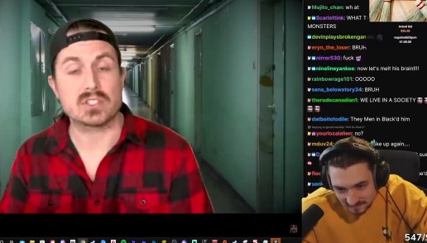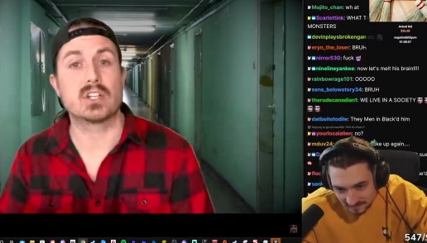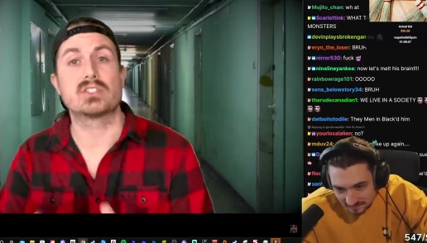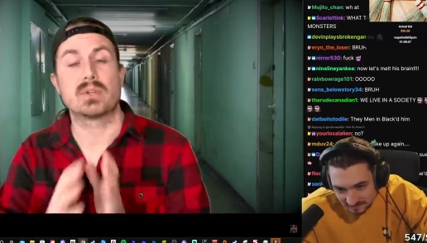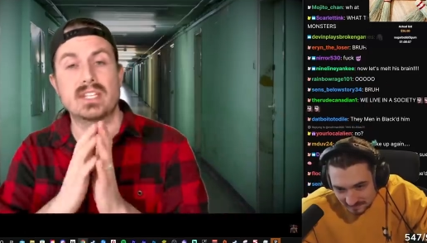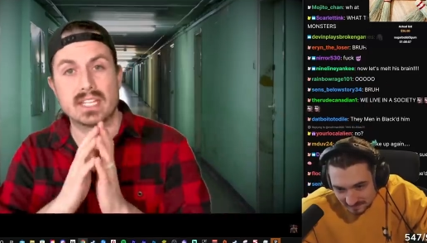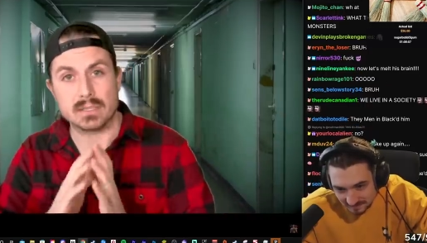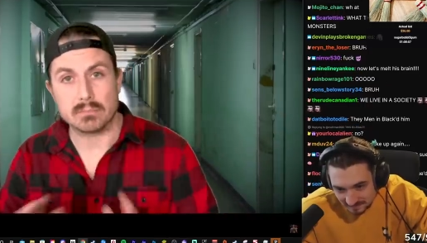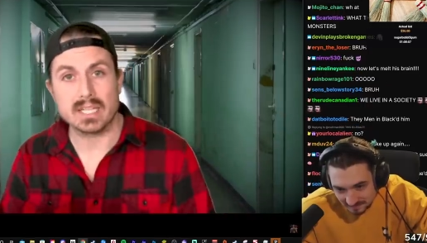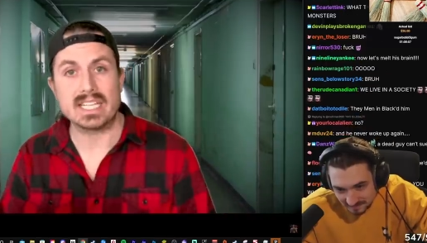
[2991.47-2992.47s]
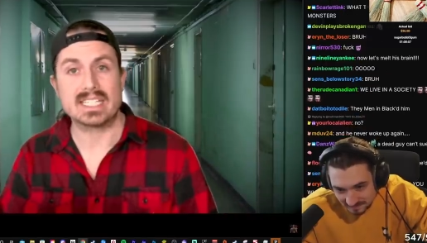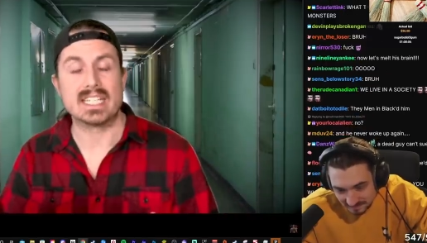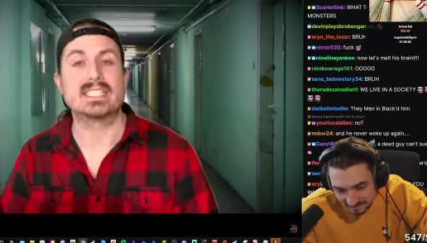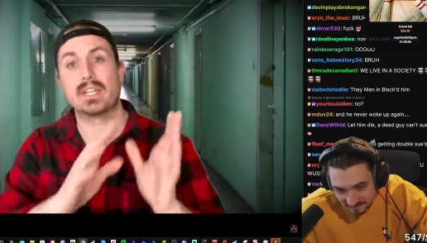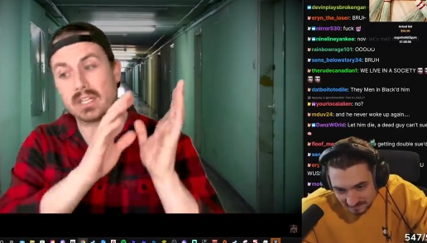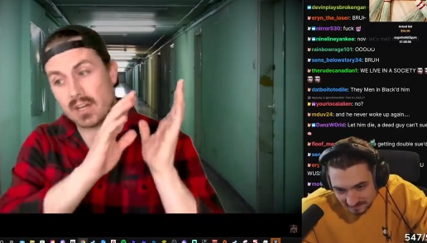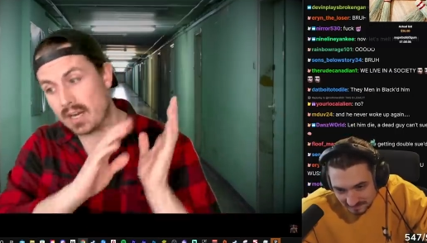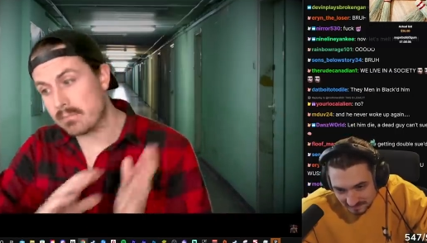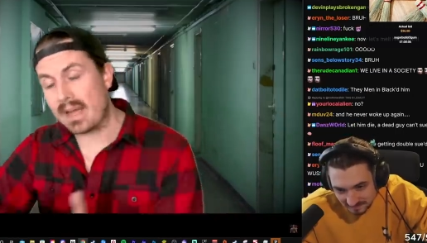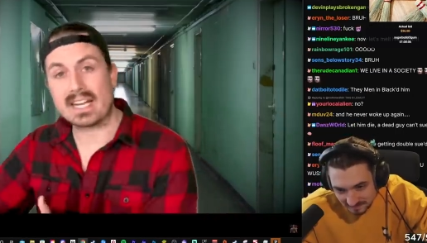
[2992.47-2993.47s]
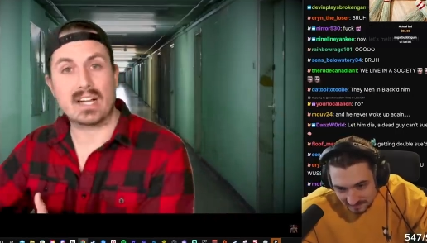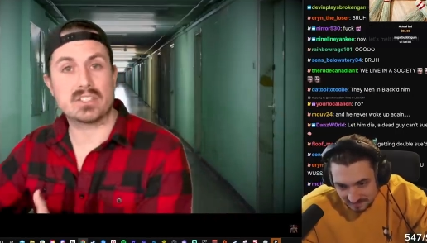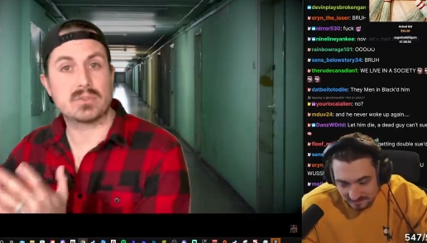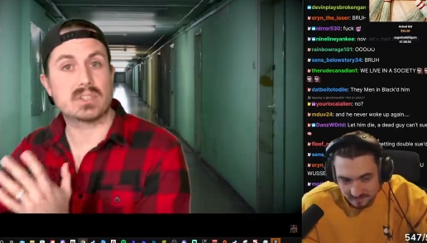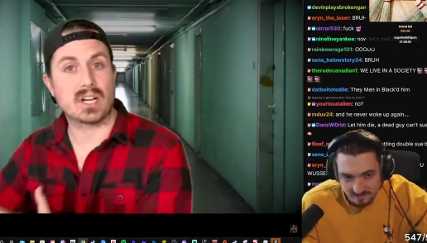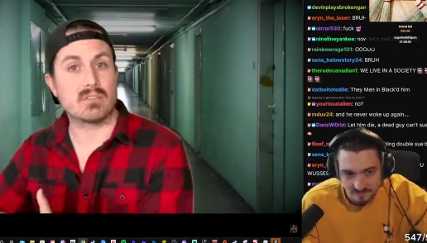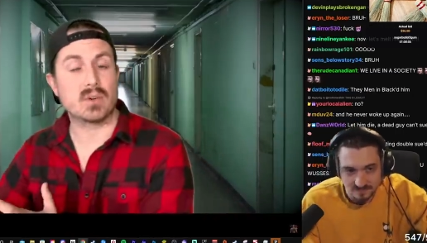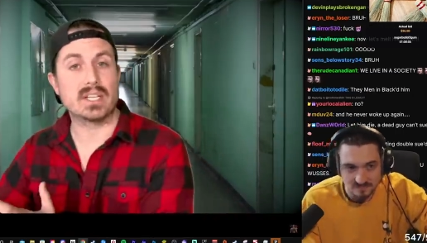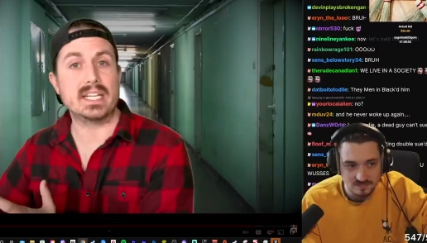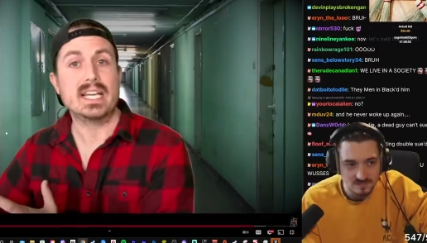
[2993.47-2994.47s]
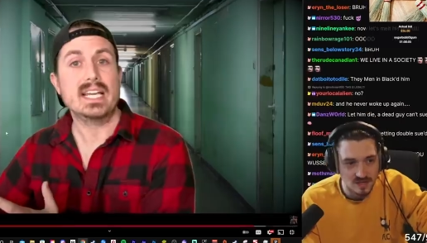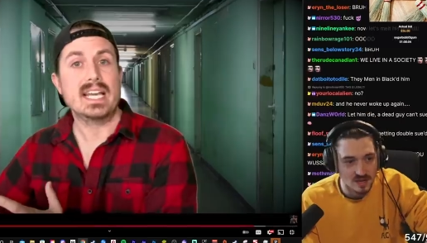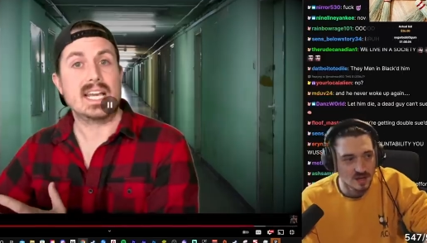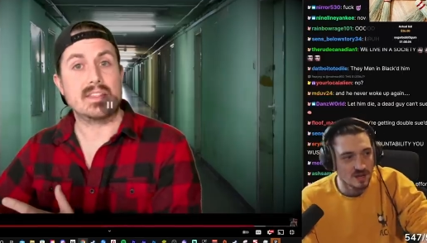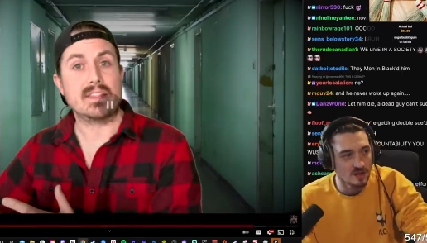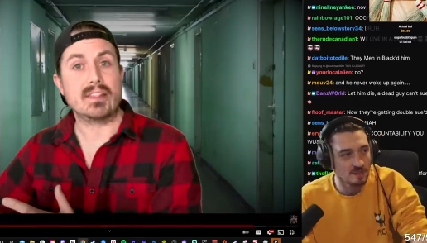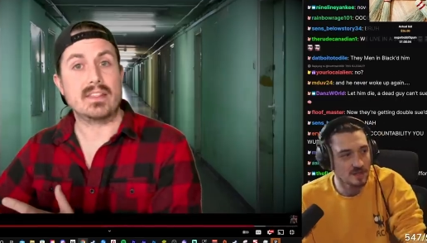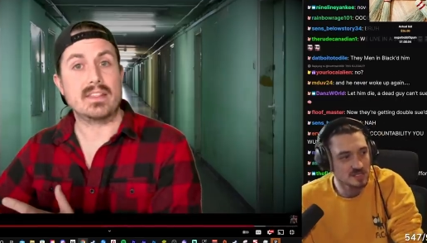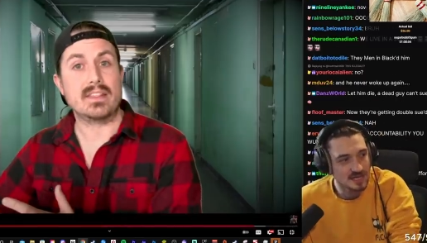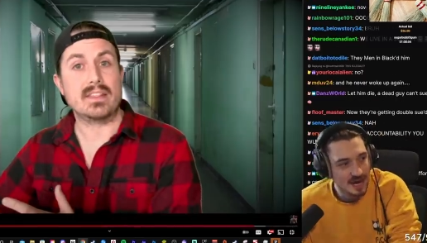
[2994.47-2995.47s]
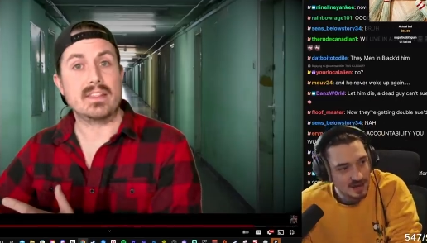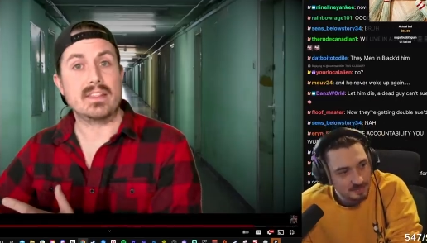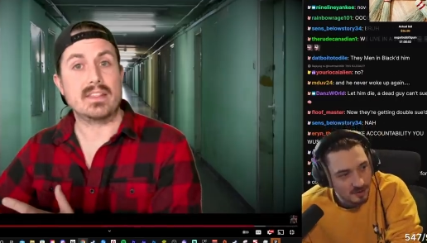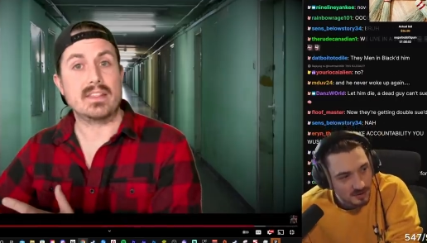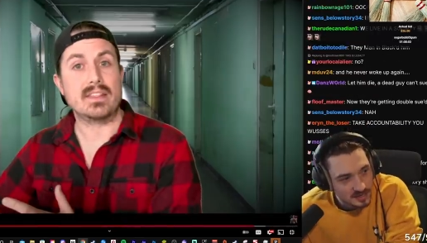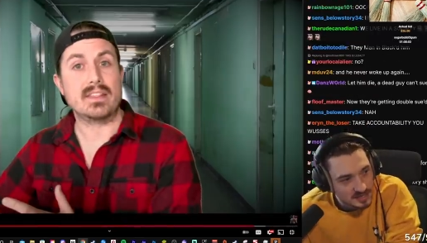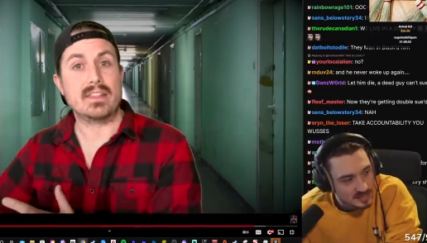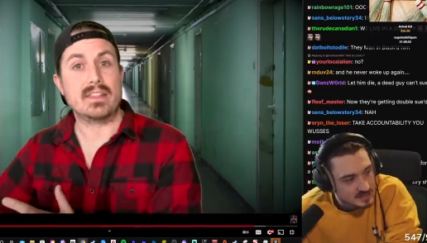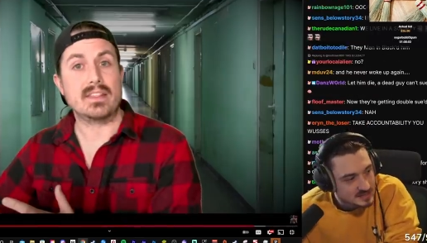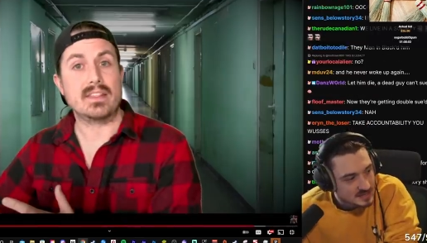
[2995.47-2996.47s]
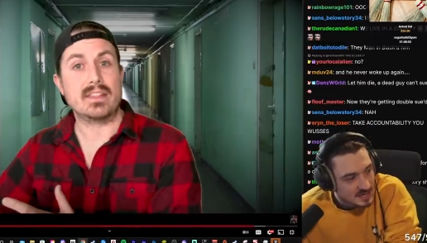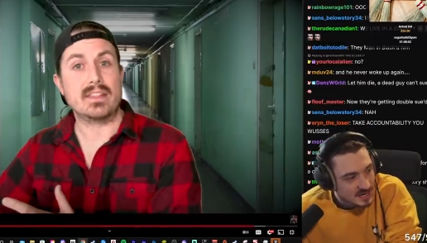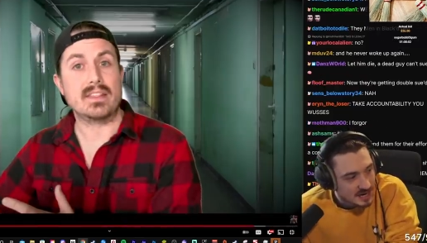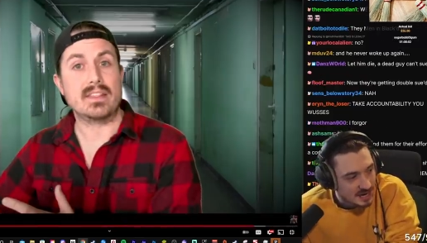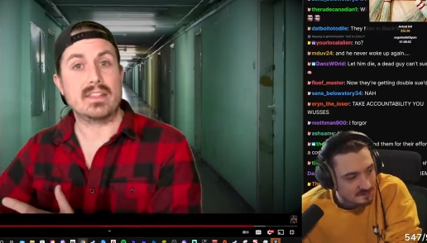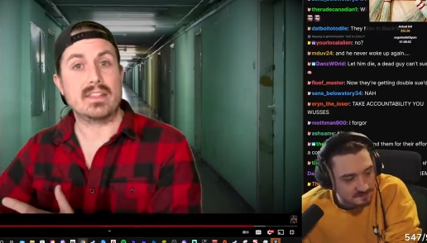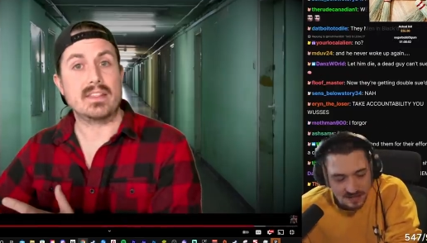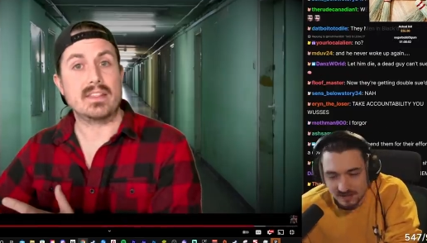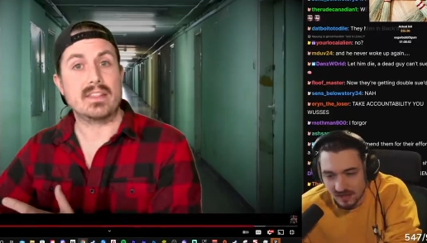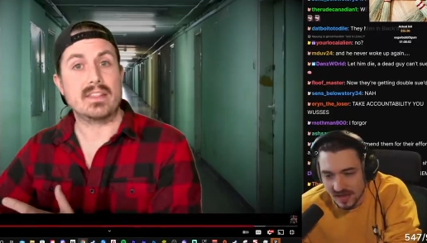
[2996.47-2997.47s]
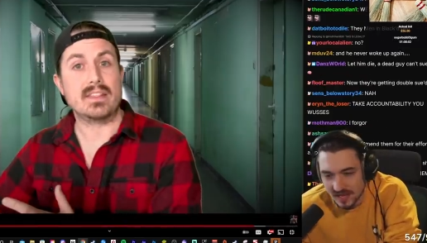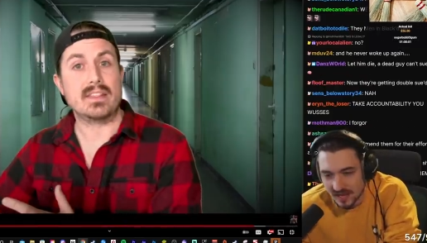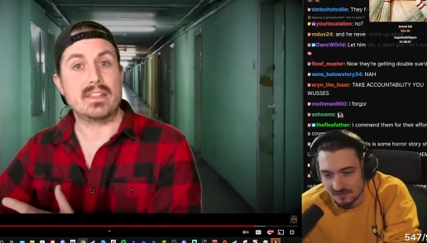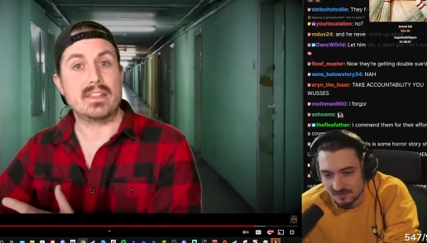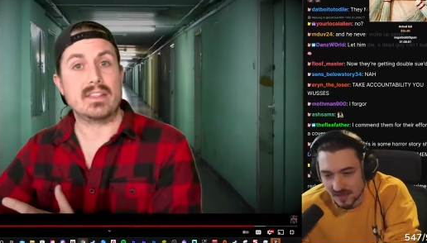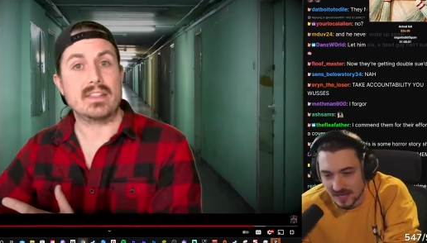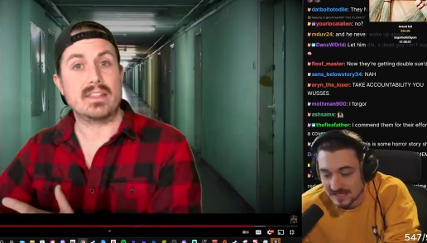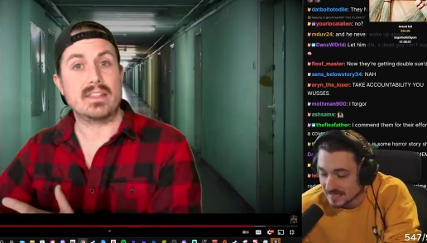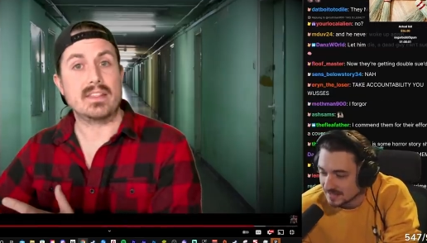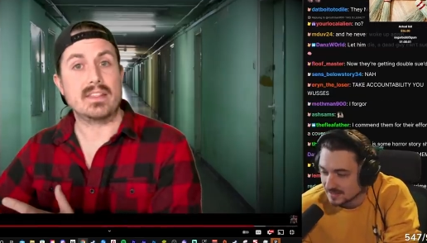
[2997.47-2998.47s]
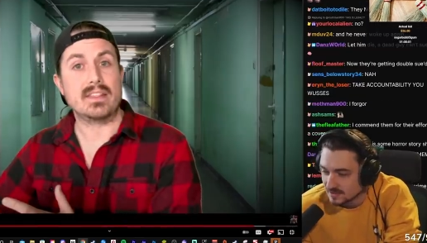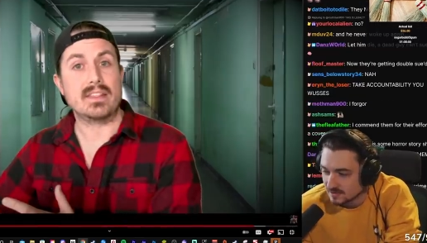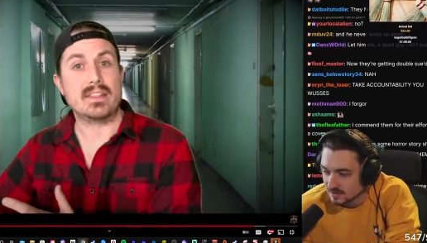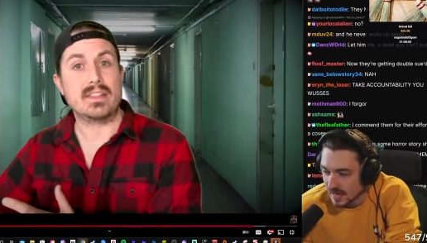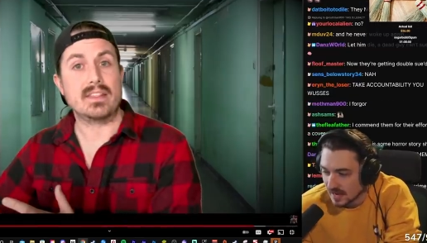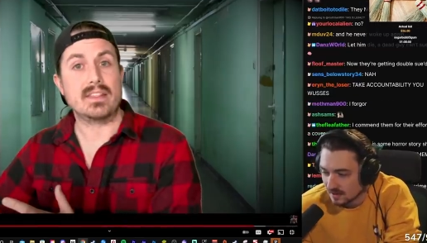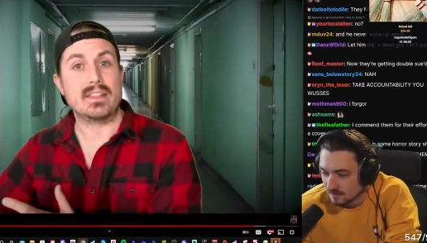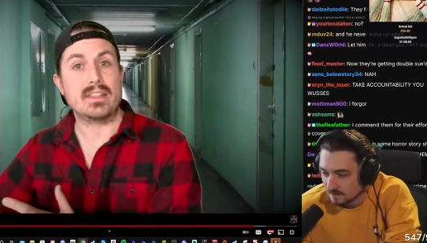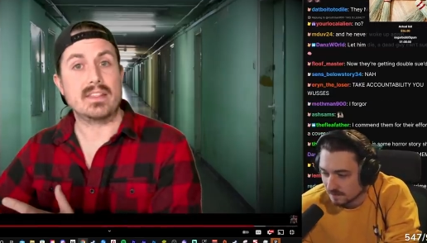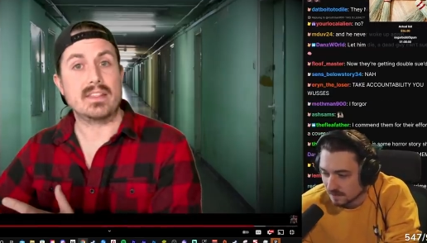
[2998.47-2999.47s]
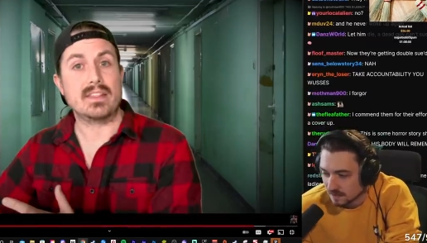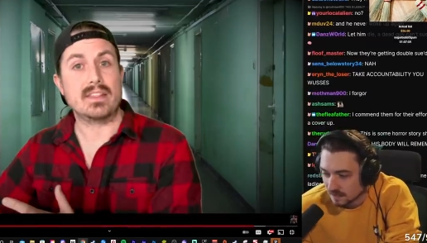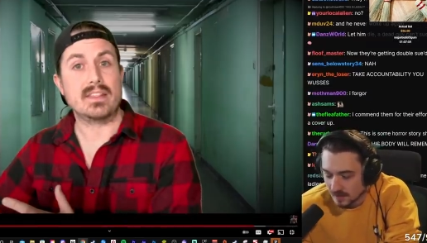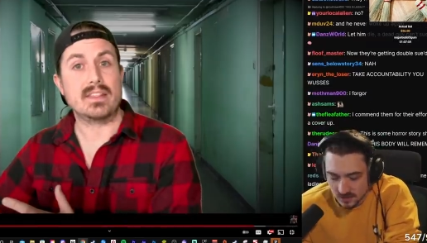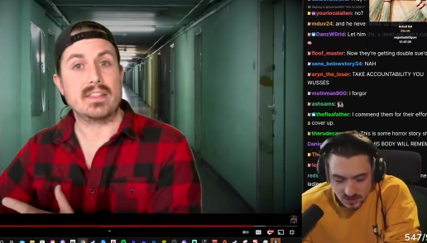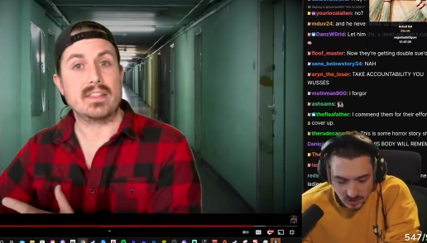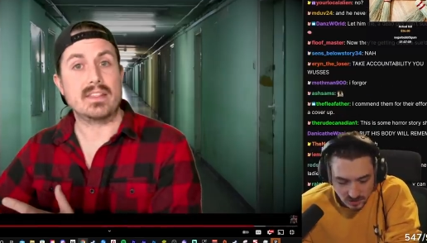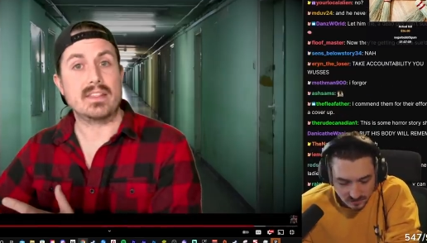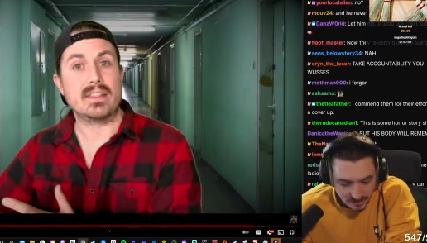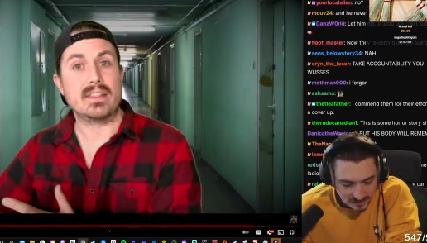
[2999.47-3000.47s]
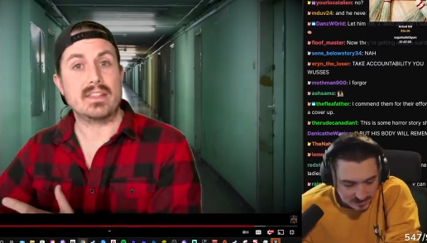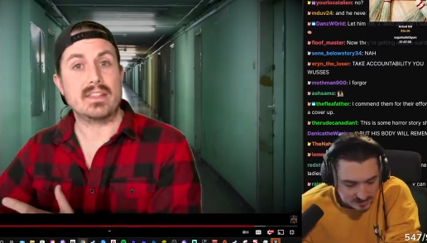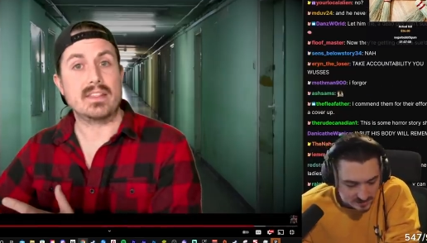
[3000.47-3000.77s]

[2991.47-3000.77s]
Speaker 1: the surgery, they completed it, and they got him back out to recovery. And then the sad part is, I feel like if they didn't do that, like
Speaker 2: sure, they'd get